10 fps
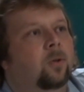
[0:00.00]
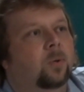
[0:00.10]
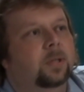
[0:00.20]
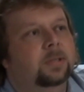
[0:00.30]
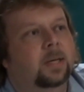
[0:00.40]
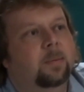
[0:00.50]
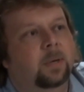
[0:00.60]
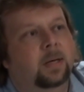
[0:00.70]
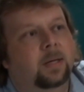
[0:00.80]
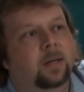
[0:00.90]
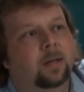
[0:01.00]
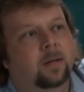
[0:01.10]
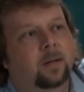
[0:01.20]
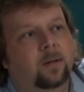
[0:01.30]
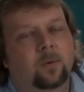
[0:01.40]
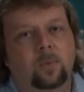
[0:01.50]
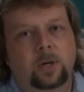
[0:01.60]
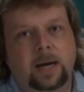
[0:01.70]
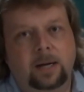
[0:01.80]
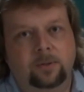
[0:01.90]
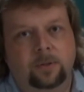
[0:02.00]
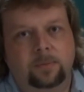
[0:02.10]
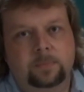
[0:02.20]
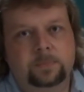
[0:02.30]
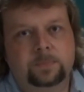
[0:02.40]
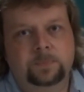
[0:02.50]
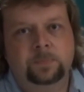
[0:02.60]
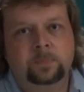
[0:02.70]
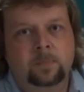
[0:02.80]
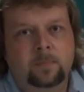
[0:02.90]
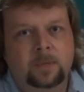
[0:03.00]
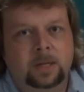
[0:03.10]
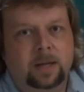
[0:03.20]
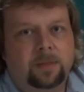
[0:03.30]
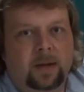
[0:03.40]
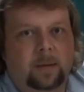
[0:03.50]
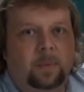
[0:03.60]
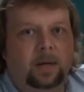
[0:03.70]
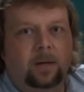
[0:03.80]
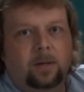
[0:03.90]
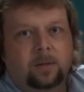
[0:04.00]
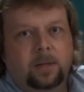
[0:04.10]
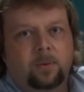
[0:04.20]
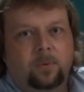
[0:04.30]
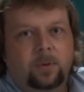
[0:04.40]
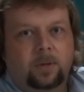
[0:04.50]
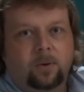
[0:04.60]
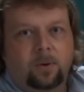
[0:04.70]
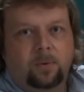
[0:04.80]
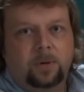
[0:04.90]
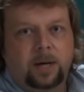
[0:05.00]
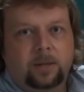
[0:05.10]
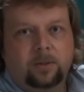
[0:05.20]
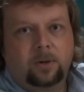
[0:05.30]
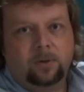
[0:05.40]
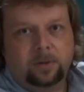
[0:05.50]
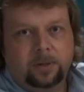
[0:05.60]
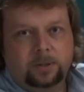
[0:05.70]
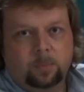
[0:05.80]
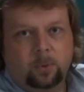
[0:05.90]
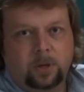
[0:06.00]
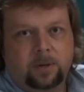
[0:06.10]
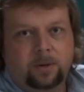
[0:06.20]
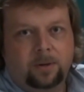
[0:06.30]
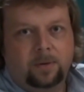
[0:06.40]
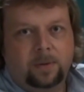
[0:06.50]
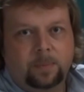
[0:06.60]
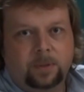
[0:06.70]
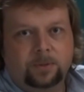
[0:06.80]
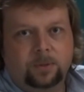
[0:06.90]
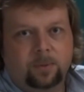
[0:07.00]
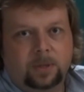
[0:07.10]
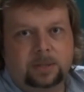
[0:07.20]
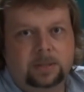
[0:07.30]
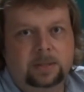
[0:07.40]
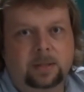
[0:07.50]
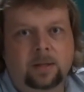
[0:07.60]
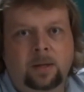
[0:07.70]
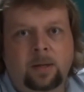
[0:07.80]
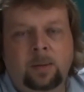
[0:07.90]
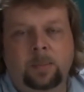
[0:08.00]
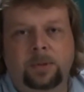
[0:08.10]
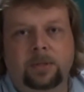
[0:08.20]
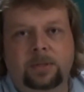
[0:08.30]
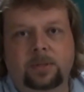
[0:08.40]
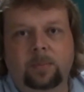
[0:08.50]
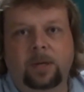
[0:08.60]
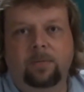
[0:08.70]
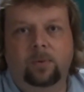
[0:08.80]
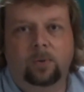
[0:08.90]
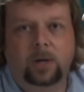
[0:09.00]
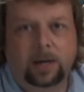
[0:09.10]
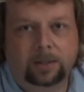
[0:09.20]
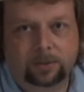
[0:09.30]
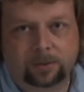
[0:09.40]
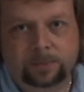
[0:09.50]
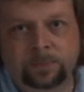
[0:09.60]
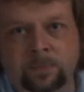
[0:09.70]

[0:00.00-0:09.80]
USA made, reactor. And I think I might have called that guitar a reactor earlier. It's a Predator. I'm not sure what I said. But this is a Peavey reactor.